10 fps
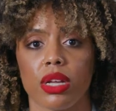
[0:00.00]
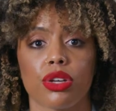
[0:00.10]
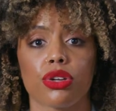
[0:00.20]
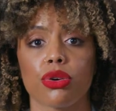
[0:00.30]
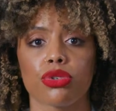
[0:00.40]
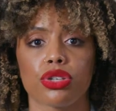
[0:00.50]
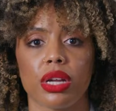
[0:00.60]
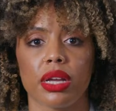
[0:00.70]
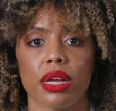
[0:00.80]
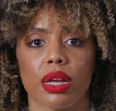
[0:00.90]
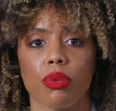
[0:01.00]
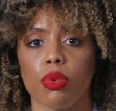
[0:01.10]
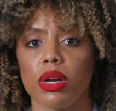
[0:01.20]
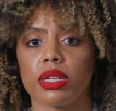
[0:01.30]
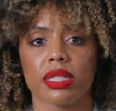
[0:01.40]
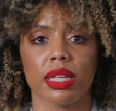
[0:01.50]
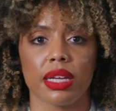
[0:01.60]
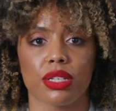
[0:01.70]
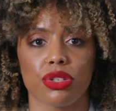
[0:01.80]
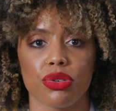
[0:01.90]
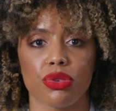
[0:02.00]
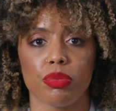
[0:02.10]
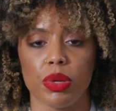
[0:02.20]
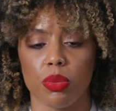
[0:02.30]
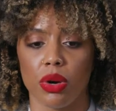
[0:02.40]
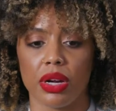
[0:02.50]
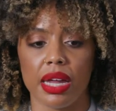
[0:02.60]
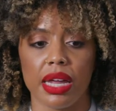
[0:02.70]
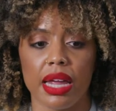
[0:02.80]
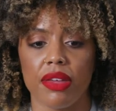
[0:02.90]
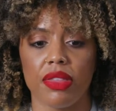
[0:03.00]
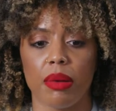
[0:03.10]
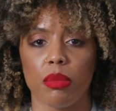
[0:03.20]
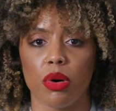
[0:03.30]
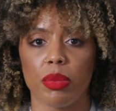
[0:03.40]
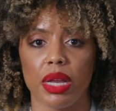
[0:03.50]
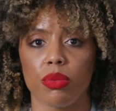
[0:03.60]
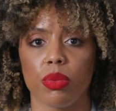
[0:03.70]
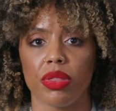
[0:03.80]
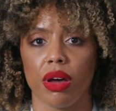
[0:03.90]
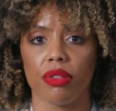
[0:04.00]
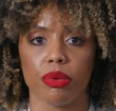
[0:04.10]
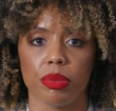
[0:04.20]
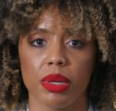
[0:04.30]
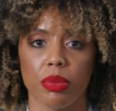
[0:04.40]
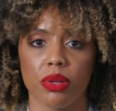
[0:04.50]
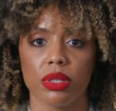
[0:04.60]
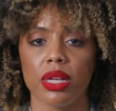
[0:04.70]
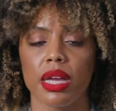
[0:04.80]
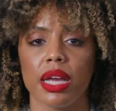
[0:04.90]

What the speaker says: negotiating what it's like to be working in that moment with other people